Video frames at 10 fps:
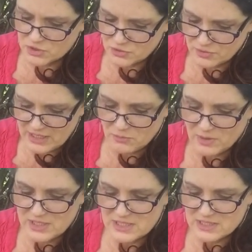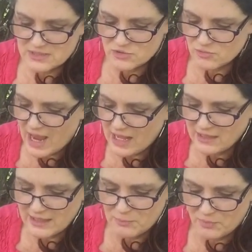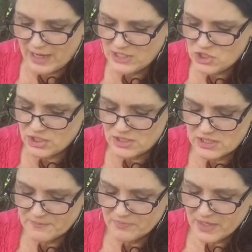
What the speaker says: tree with straggly branches.